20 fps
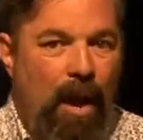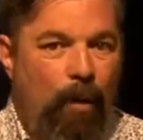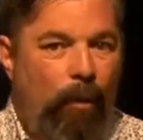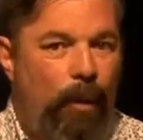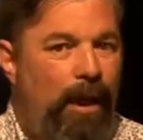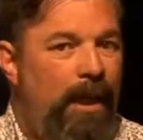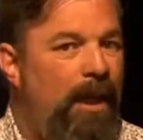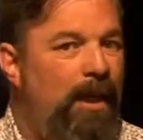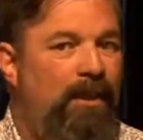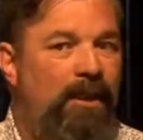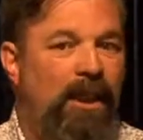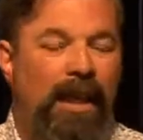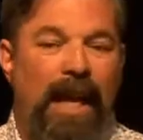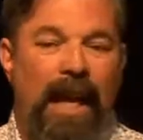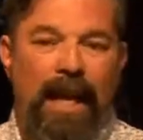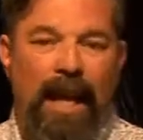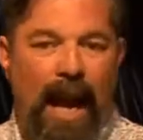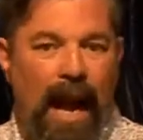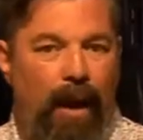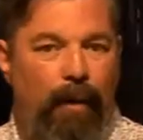We need to
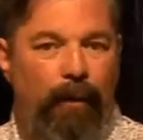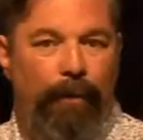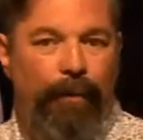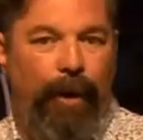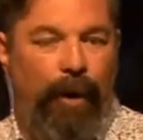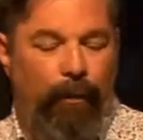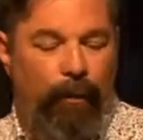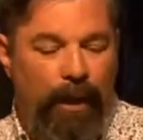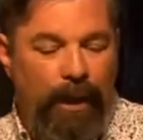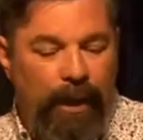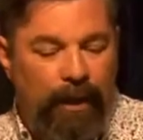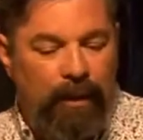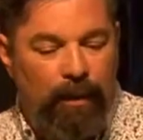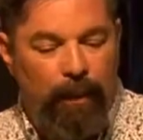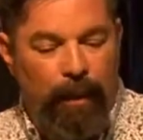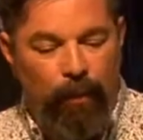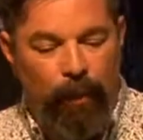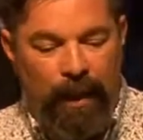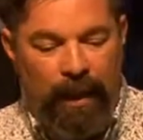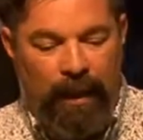get out there. We need to
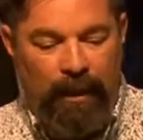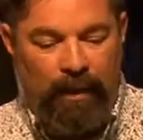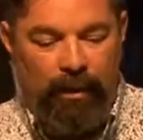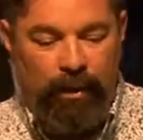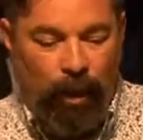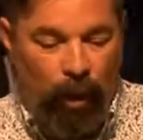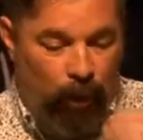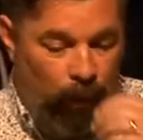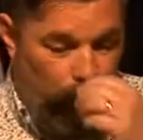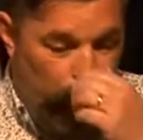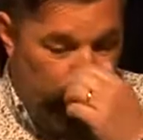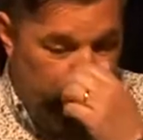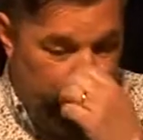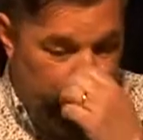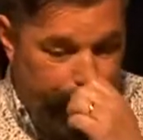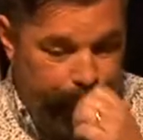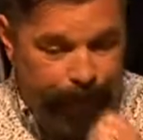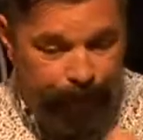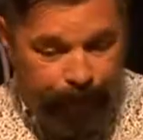be winning souls.